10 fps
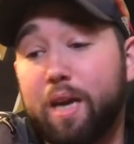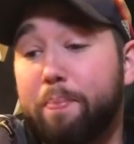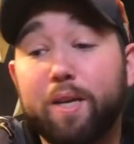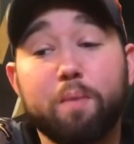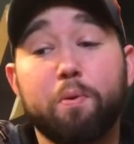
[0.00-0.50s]
I
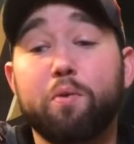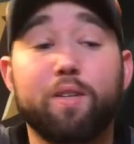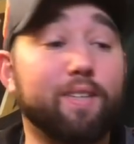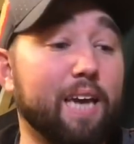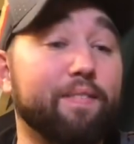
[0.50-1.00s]
picked the
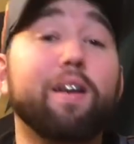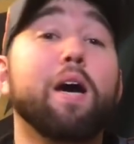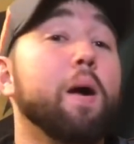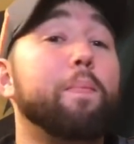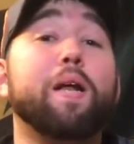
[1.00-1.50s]
Bruins in 7,
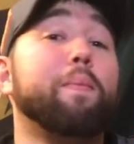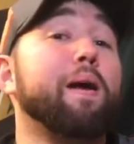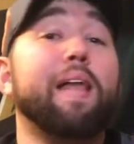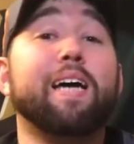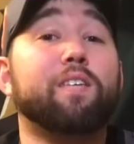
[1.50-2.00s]
but in
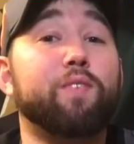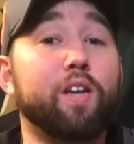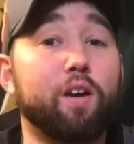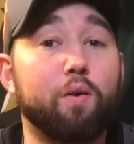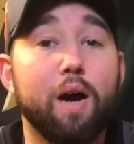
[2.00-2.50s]
my last
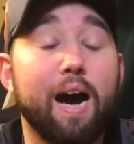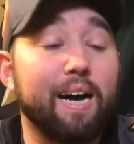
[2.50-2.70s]
video,